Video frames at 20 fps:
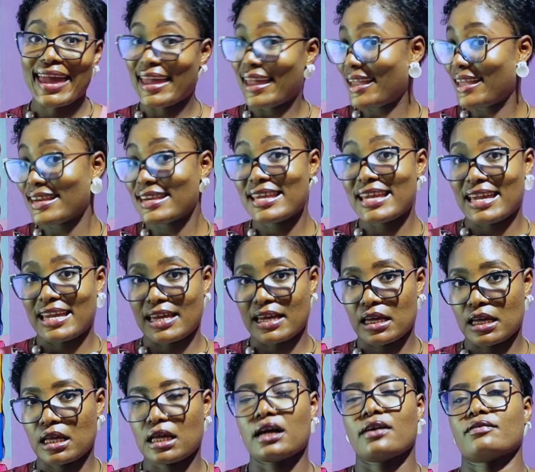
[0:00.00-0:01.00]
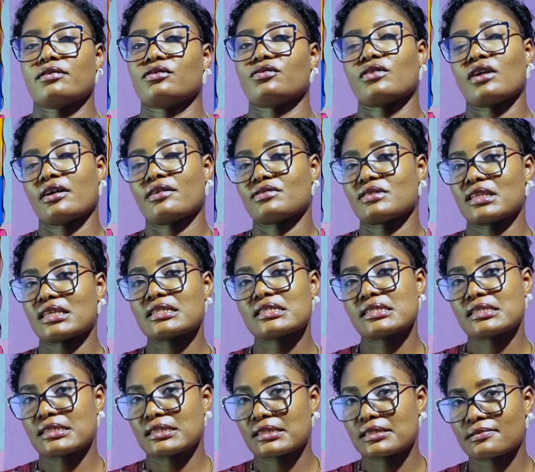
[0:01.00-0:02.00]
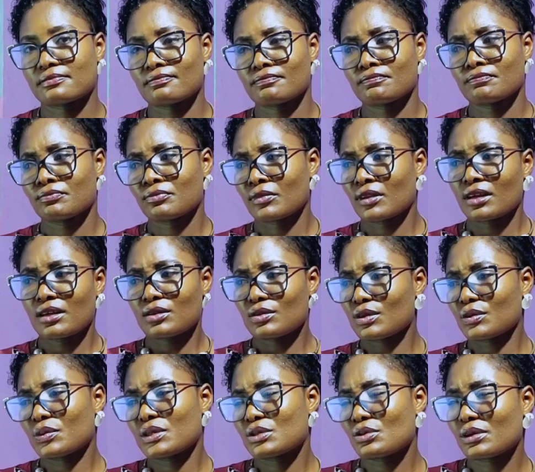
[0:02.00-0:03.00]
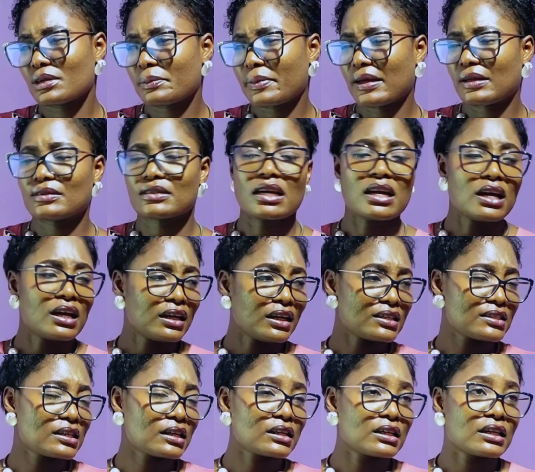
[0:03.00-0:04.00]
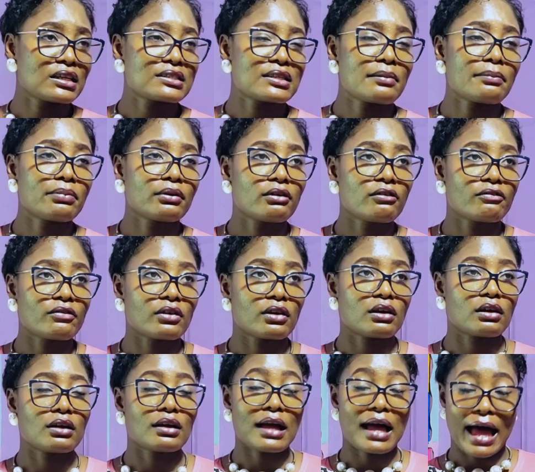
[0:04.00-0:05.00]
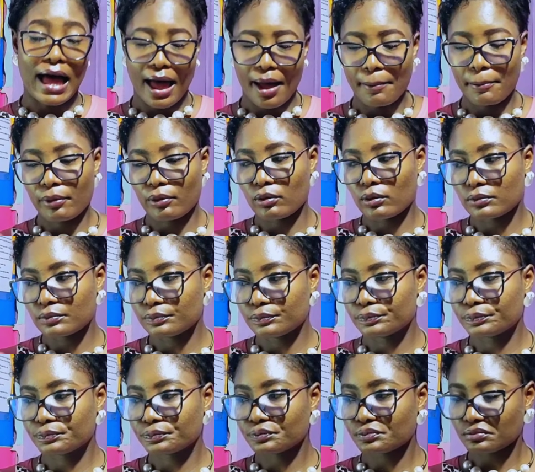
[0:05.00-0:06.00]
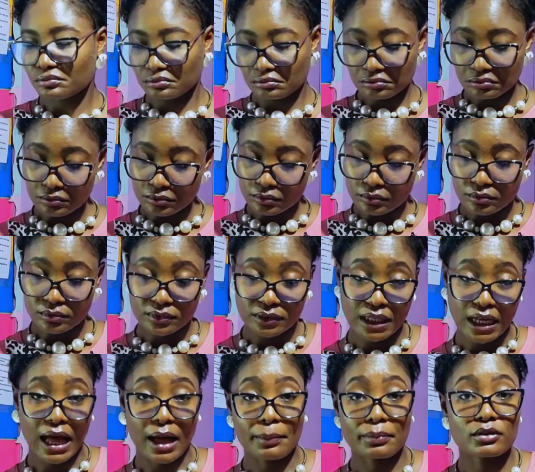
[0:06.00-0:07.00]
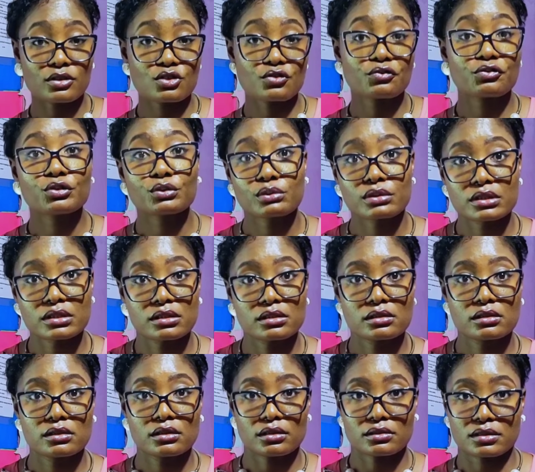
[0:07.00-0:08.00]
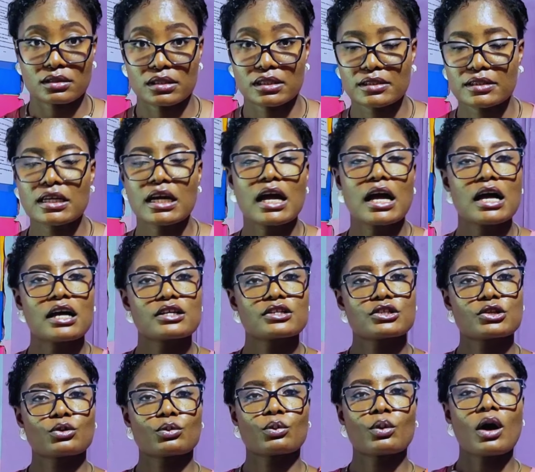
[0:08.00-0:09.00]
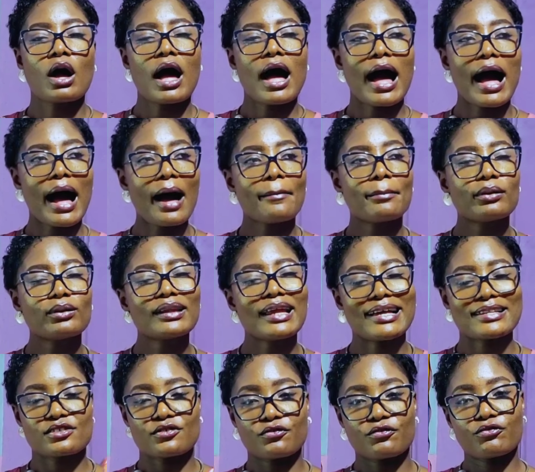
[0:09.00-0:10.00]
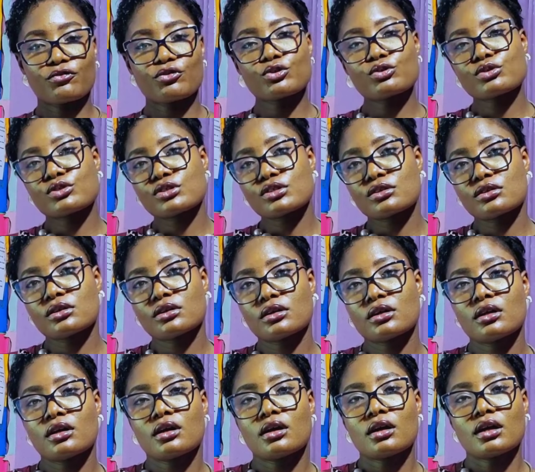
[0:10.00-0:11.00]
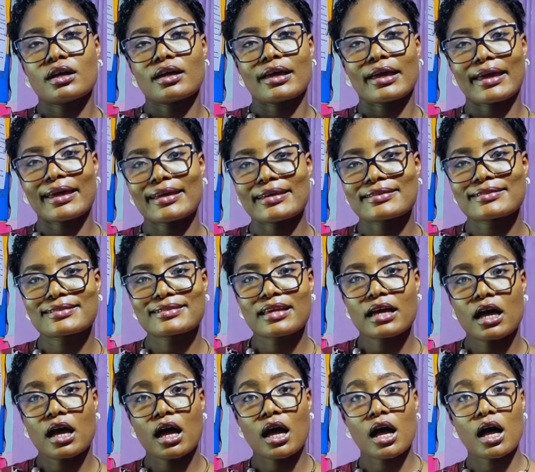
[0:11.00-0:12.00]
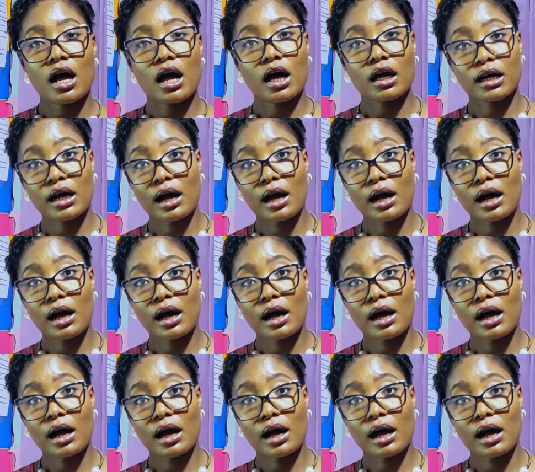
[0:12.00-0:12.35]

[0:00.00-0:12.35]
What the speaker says: any of the 5 senses. That's what we're talking about. Let's take an example of apple. Apple is a fruit, isn't it? So apple as a fruit is a